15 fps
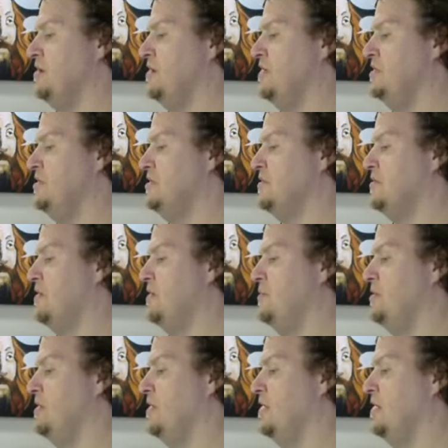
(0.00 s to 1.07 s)
on Instagram
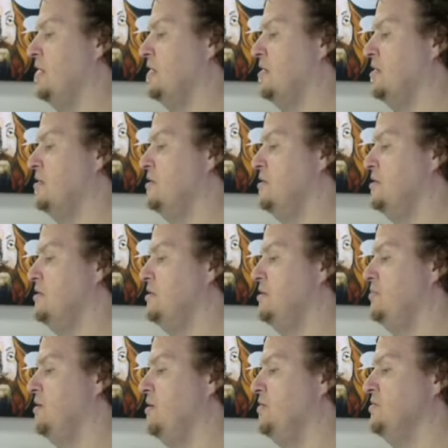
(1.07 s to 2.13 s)
and the like
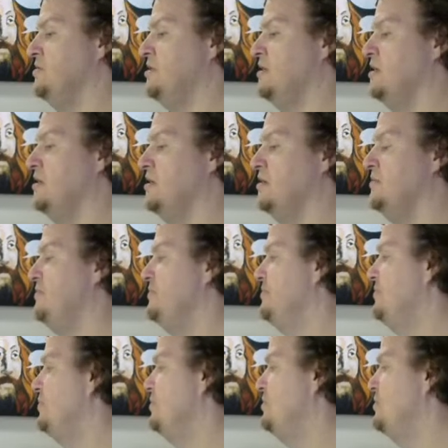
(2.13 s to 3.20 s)
to post
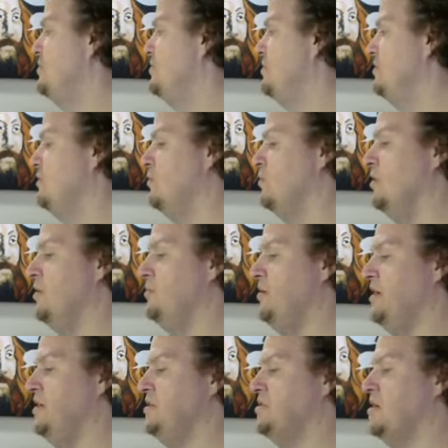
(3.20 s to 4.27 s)

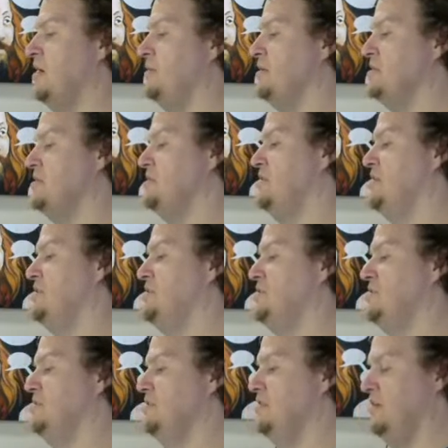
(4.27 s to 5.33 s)
one-page comic
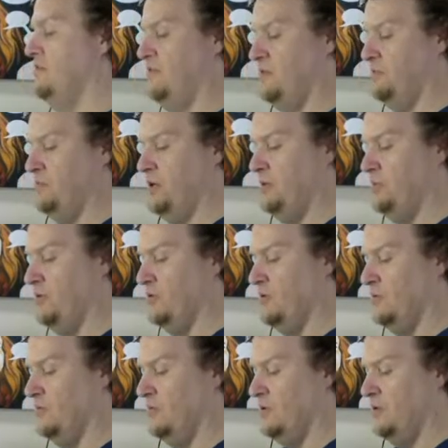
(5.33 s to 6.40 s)
suggestions from
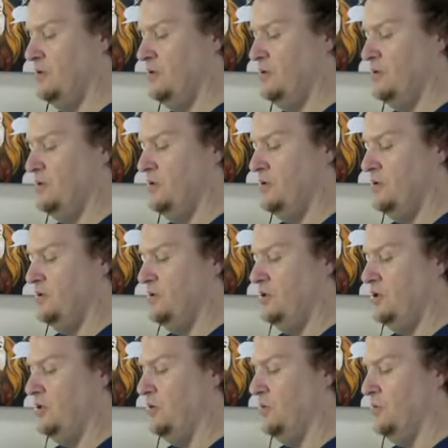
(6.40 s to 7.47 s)
people,
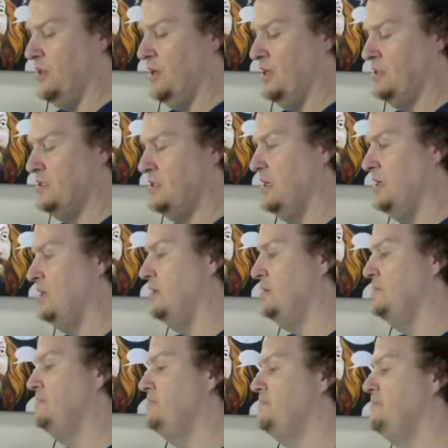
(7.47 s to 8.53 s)
that
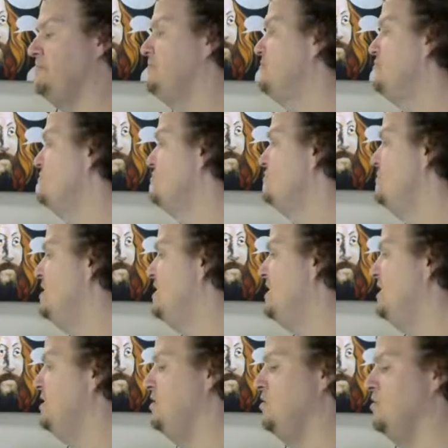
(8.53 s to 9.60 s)
that
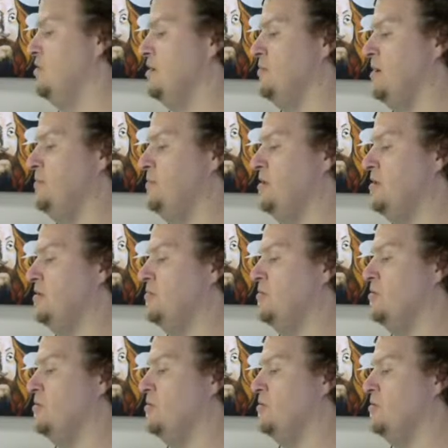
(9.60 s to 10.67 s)
I knew that might be a little
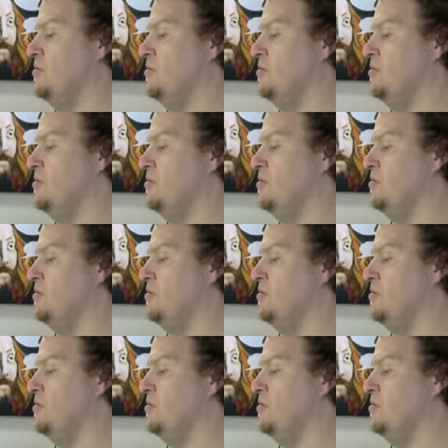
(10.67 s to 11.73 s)
more isolated than
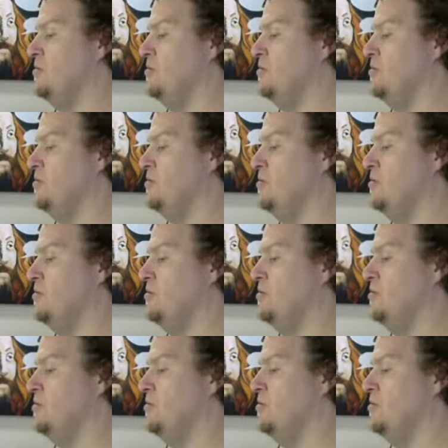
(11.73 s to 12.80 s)
others. Yeah,
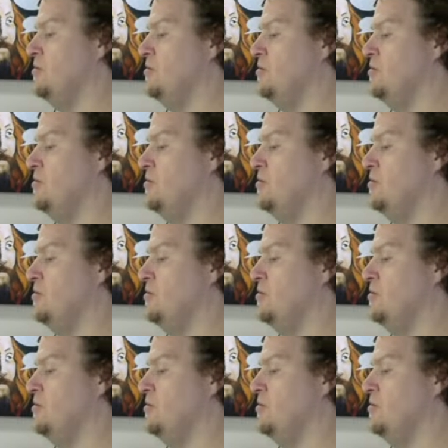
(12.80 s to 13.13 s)
buddy.